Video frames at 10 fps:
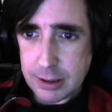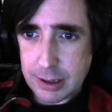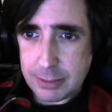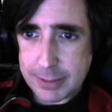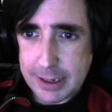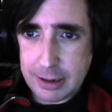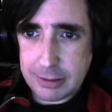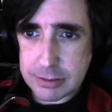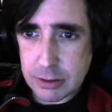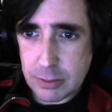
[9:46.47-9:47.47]
There we
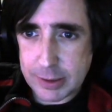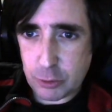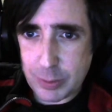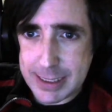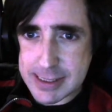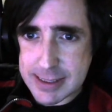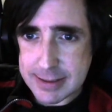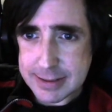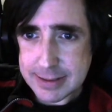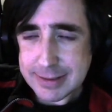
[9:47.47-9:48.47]
go, quick tweeze.
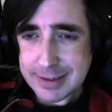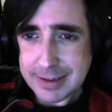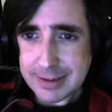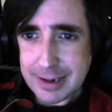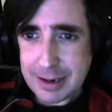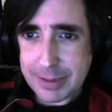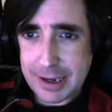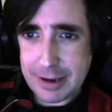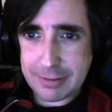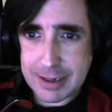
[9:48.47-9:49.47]
There we
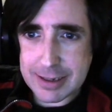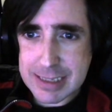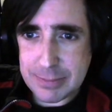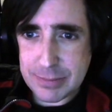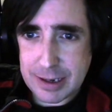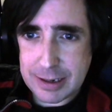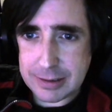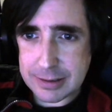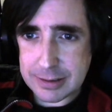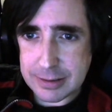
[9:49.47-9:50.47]
go, that's him done.
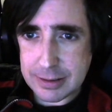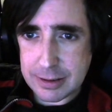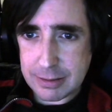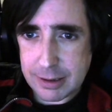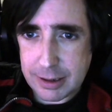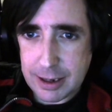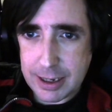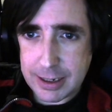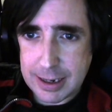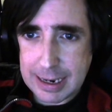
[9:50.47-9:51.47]

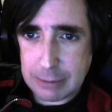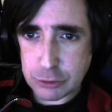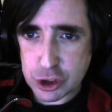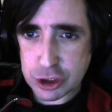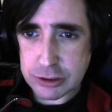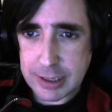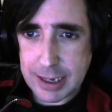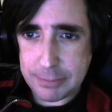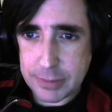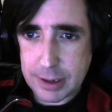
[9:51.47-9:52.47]
Okay, ouch,
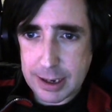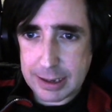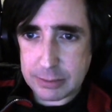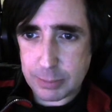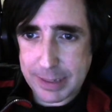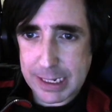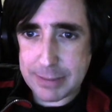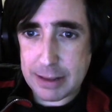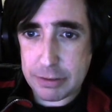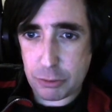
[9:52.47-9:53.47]
yep, and we pick
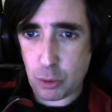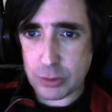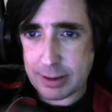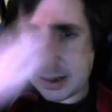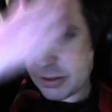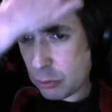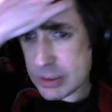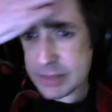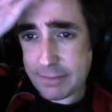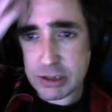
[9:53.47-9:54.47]
up that thorn. Now that
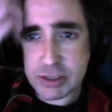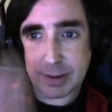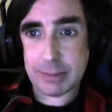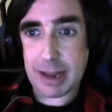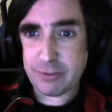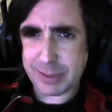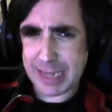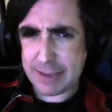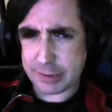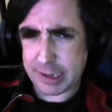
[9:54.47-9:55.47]
thorn's very useful. I'm going to have to be
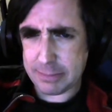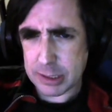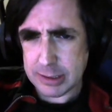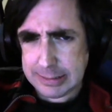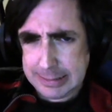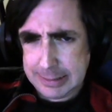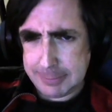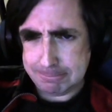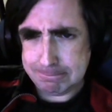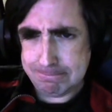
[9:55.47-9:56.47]
careful here.
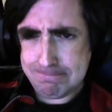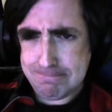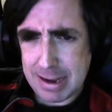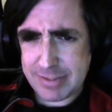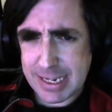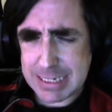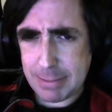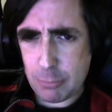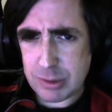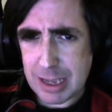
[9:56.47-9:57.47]
I've taken a
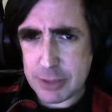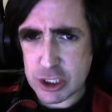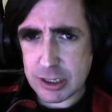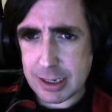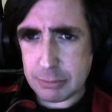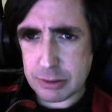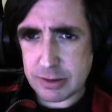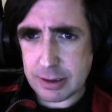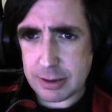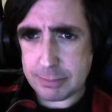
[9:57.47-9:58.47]
bit more damage than I
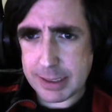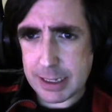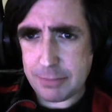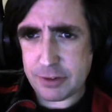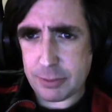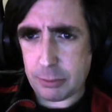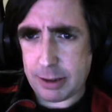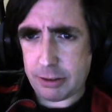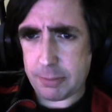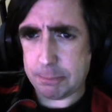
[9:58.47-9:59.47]
would be comfortable
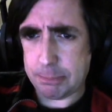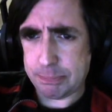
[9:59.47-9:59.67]
with.